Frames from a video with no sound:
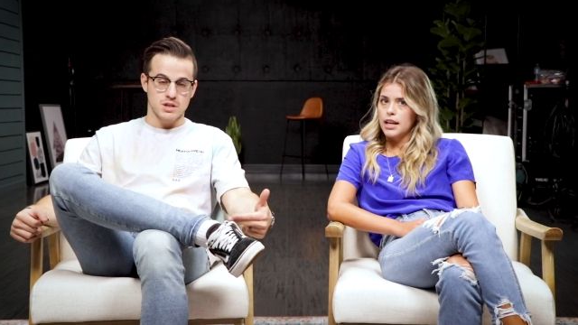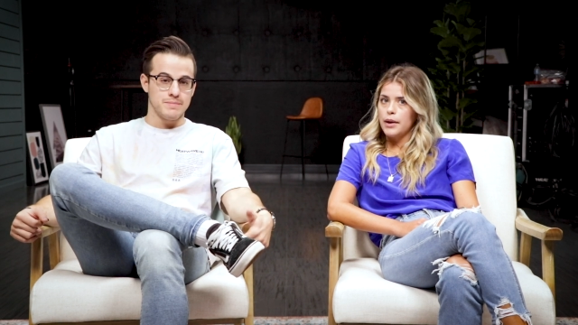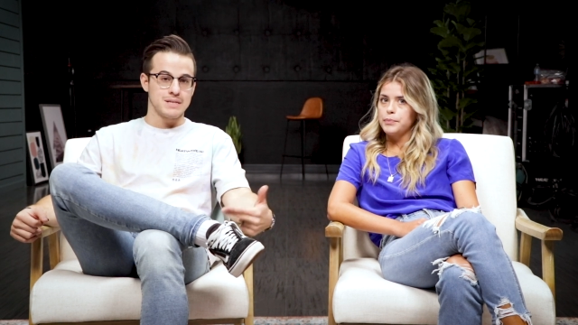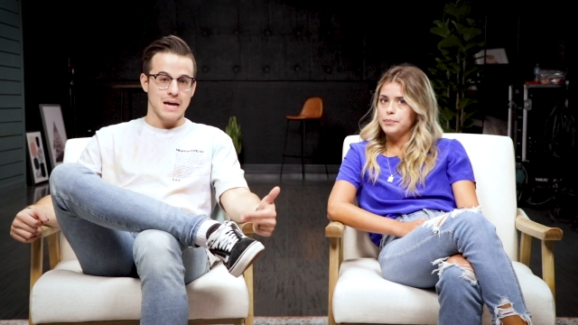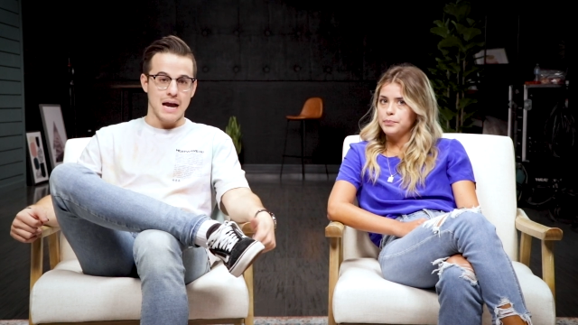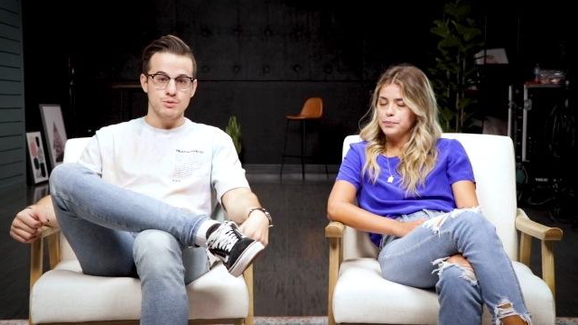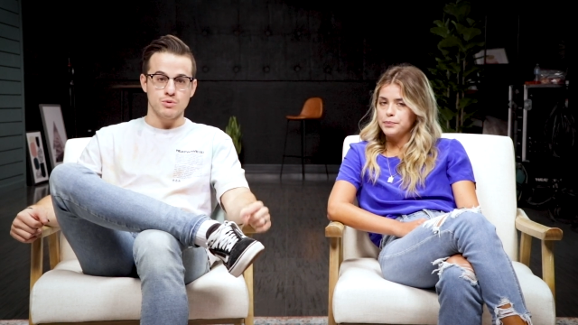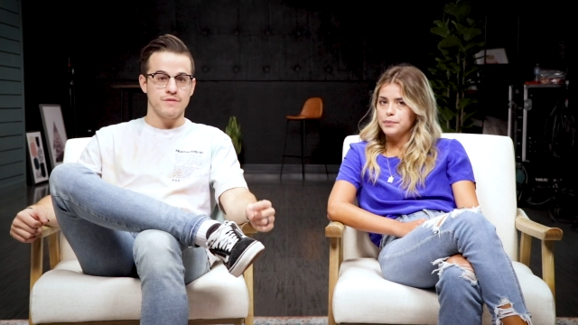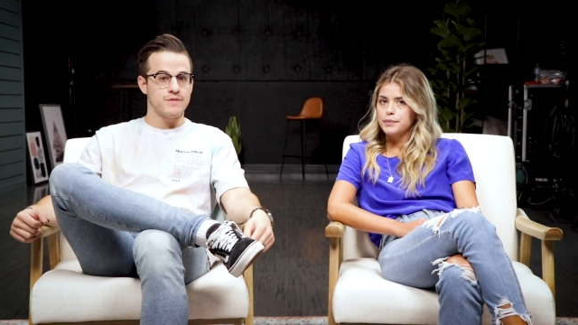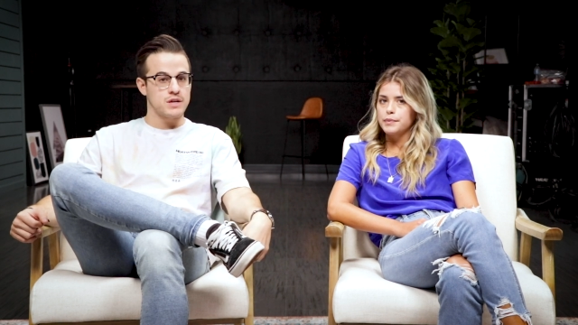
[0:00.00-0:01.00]
Speaker 1: There's gonna be
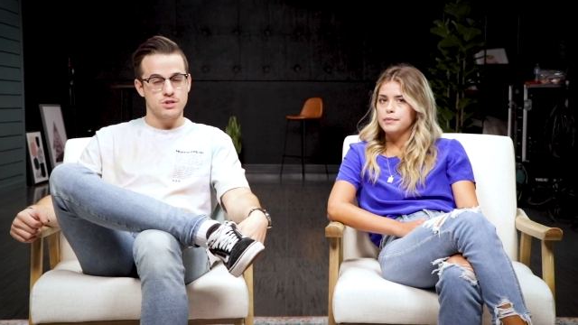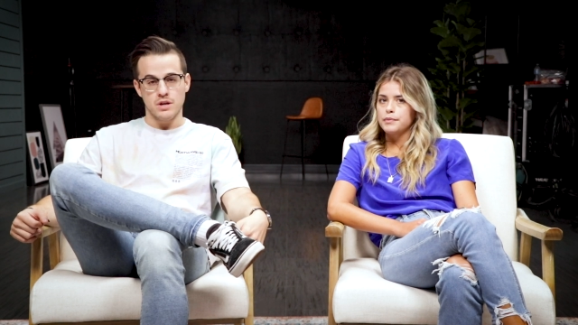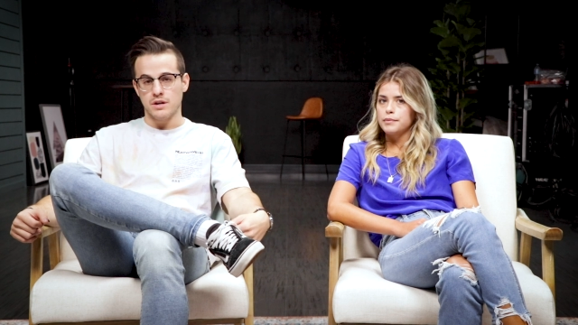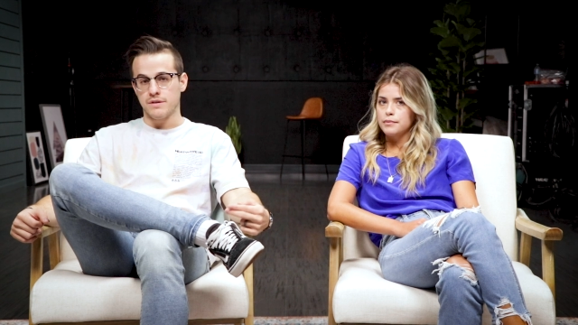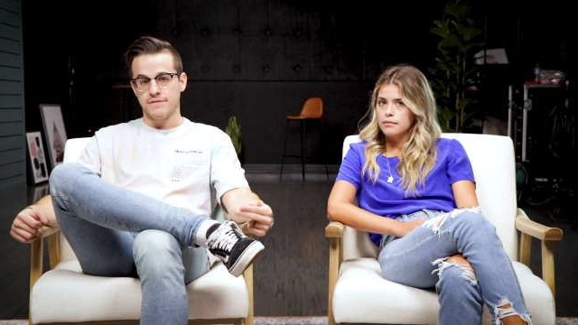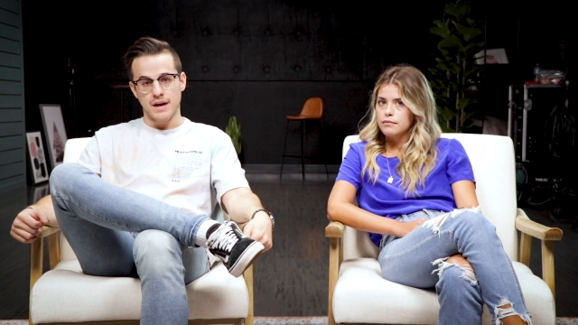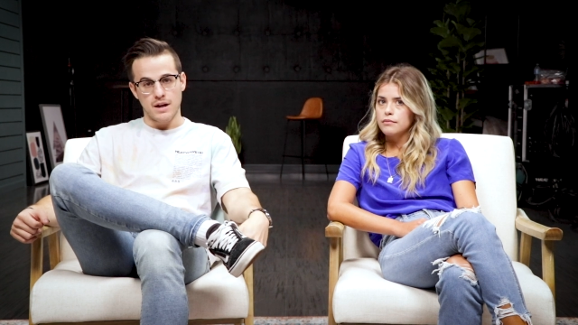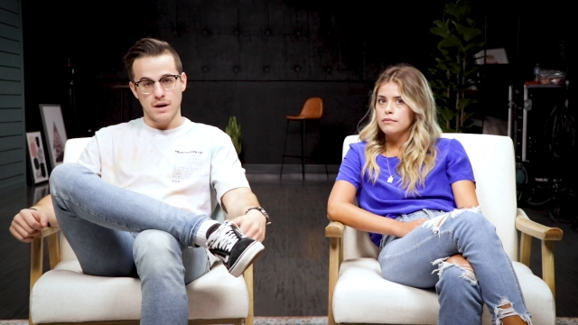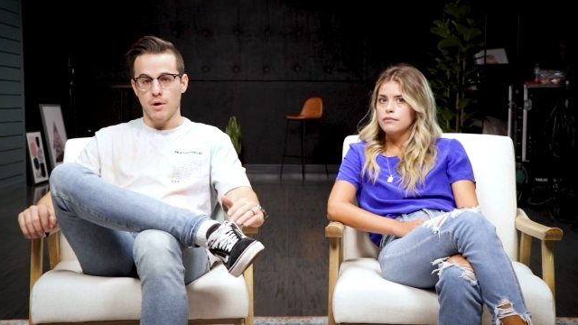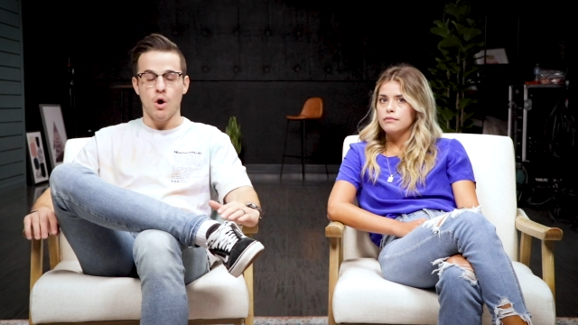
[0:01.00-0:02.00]
times where you're frustrated, you're
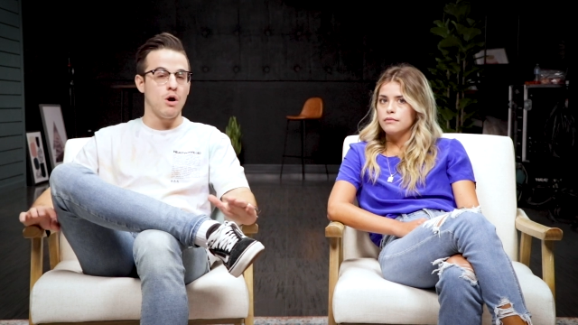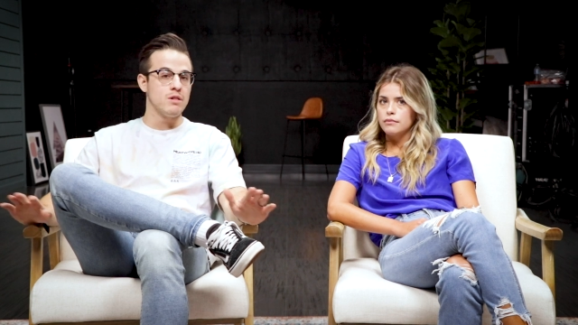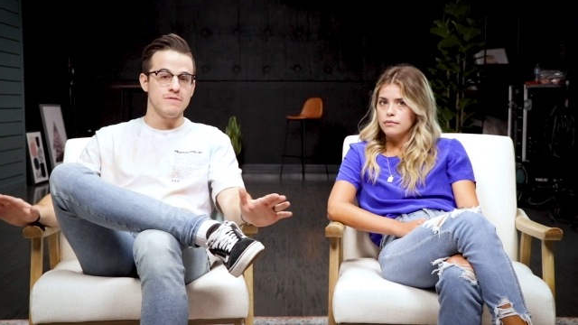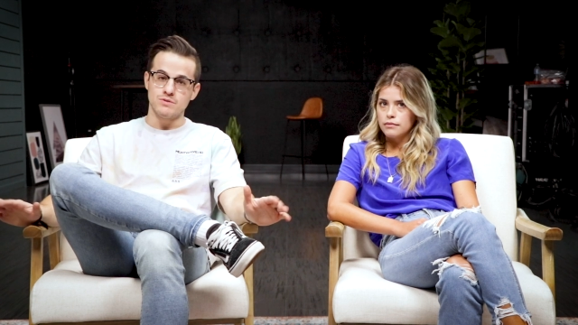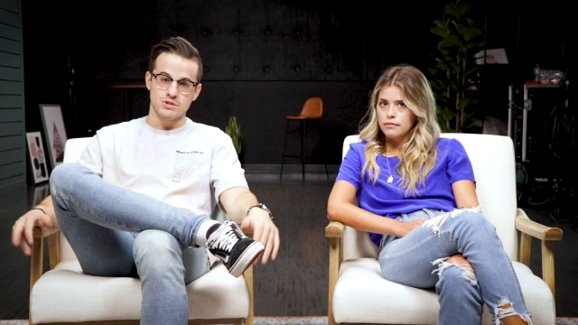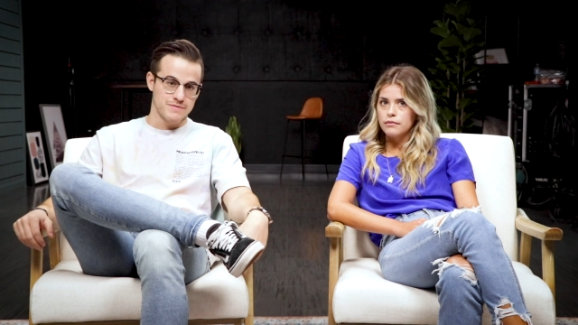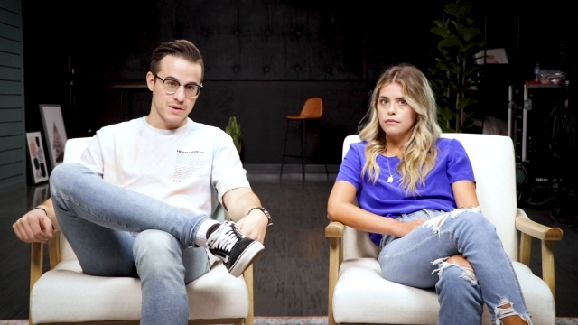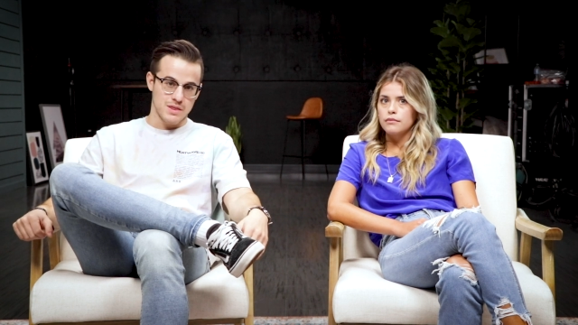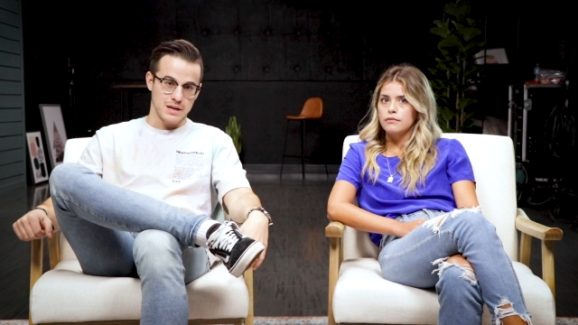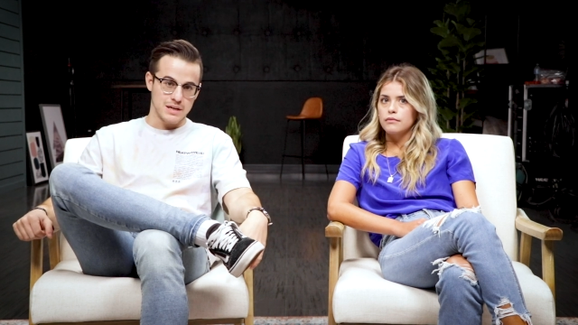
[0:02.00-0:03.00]
fed up, all of those
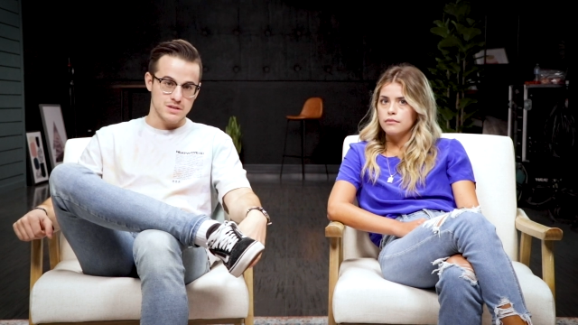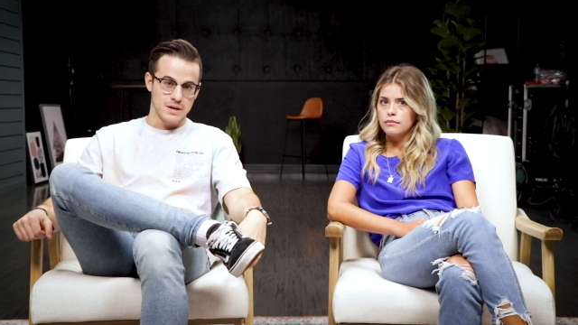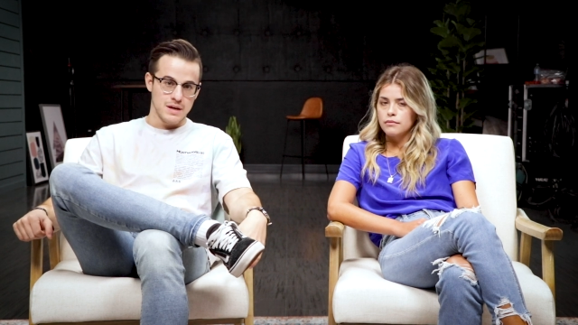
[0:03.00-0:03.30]
different things.